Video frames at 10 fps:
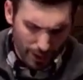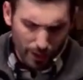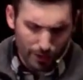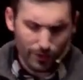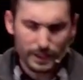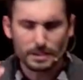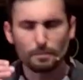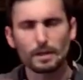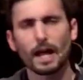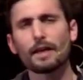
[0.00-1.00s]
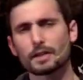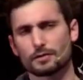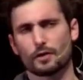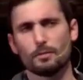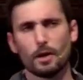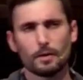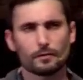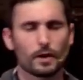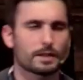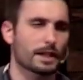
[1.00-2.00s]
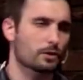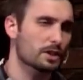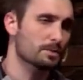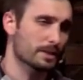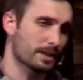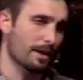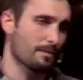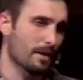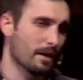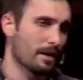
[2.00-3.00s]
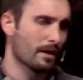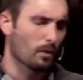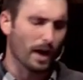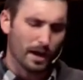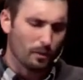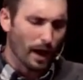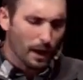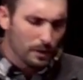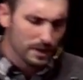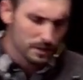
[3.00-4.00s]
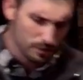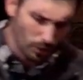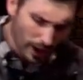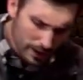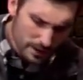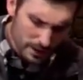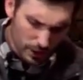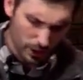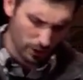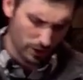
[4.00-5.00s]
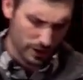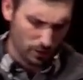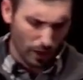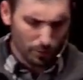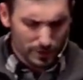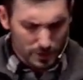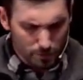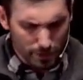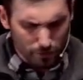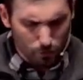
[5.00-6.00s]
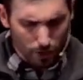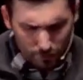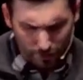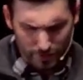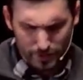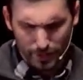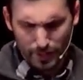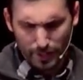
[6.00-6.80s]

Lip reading: And if I can just apply this for a moment for us at Christmas time, why is this encouraging? Why would this be relevant?